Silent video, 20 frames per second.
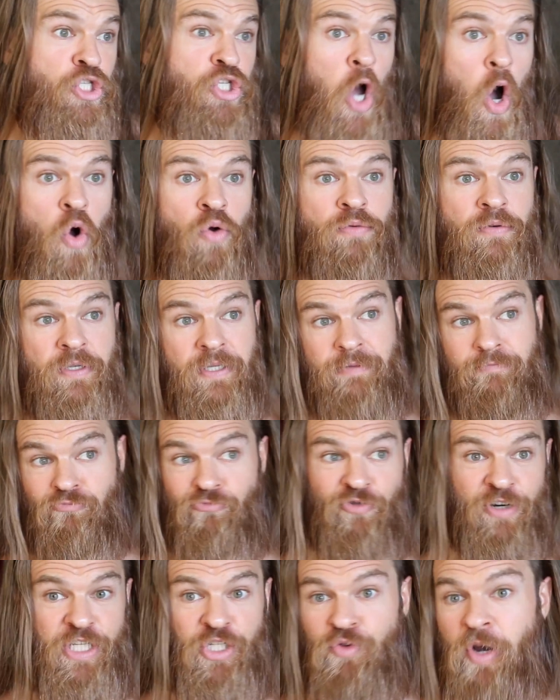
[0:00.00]
don't
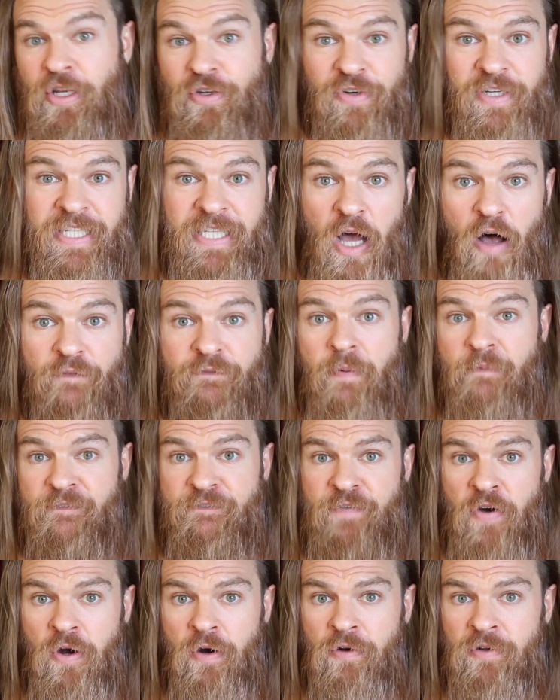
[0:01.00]
restrict yourself from
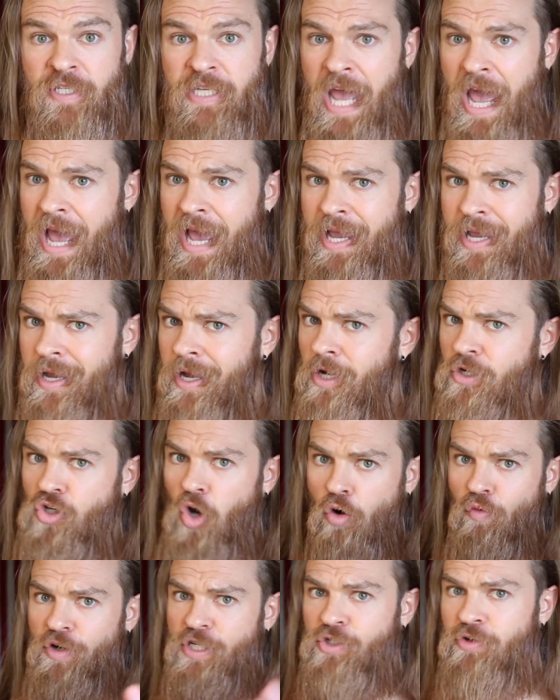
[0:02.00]
foods. Hey,
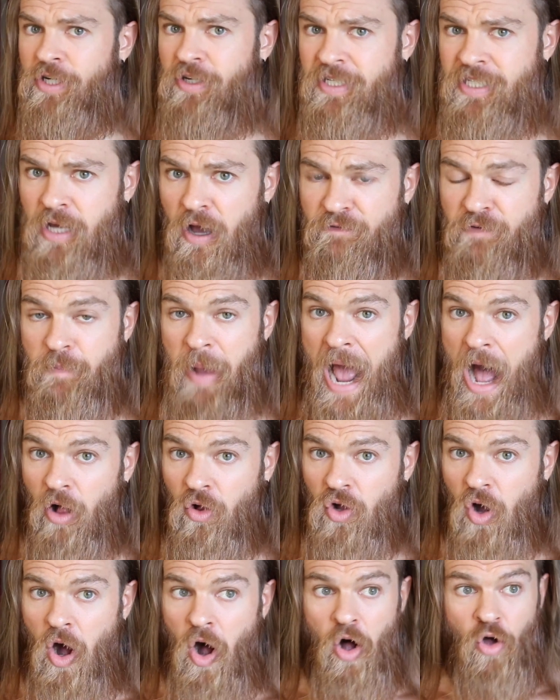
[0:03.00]
don't restrict yourself from
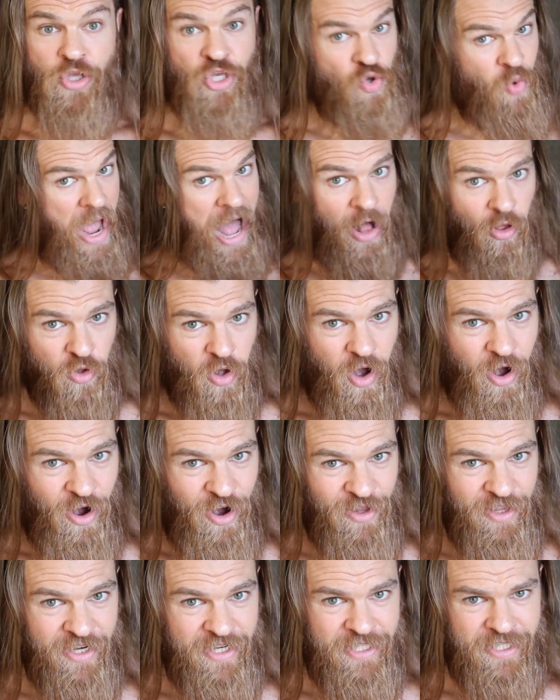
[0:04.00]
alcohol, you
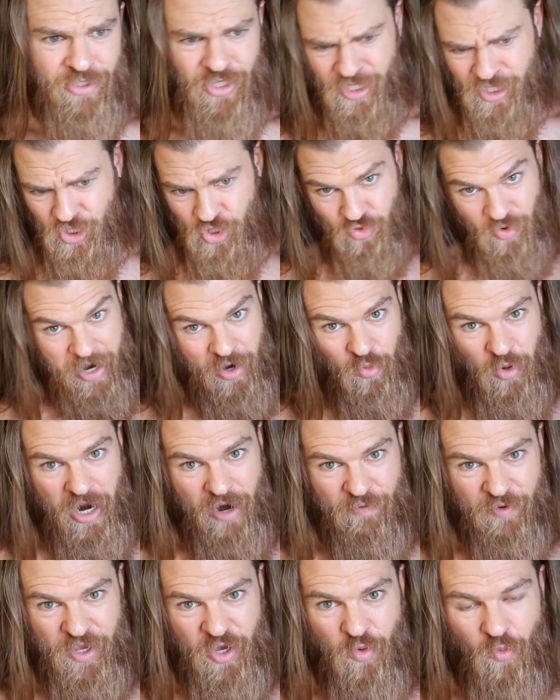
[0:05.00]
alcoholics. Just drink
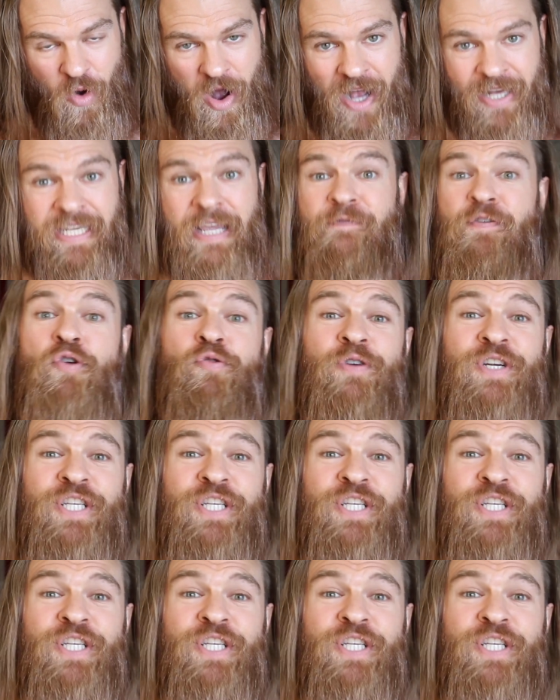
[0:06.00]
whatever you want. If you